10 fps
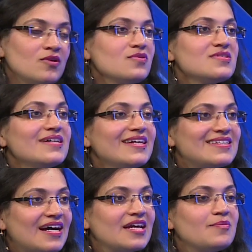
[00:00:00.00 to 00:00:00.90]
was the
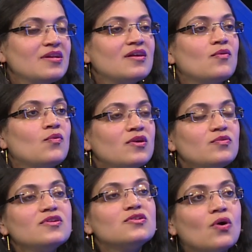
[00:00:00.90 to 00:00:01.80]
time and what
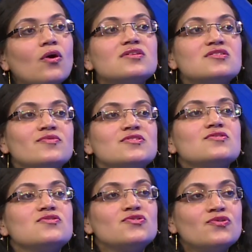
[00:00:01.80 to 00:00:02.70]
were the thoughts which
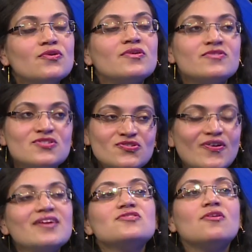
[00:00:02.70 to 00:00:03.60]
stroke, which
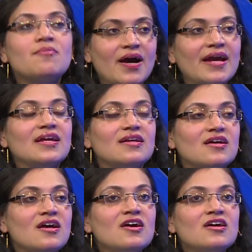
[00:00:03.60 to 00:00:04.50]
striked your mind
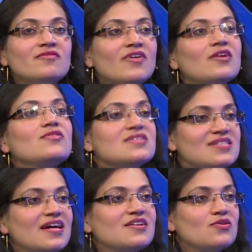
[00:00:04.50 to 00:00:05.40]
where you
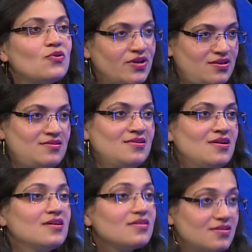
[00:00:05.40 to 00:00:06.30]
decided, okay,
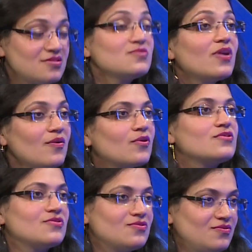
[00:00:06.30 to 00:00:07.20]
this is what I
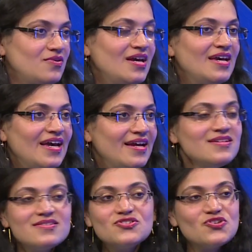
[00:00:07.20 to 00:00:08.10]
want to do?
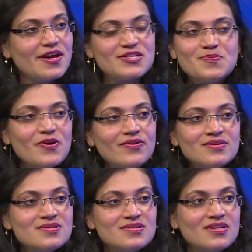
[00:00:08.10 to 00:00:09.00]
Any such
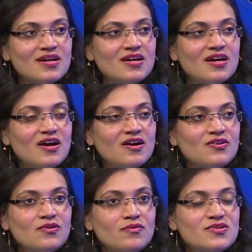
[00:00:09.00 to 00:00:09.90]
experience,
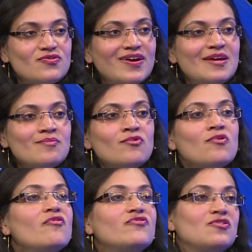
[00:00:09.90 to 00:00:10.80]
you know, which really
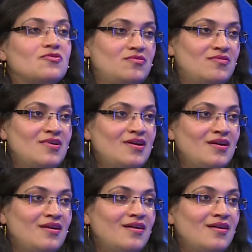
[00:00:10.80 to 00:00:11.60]
moved you? No,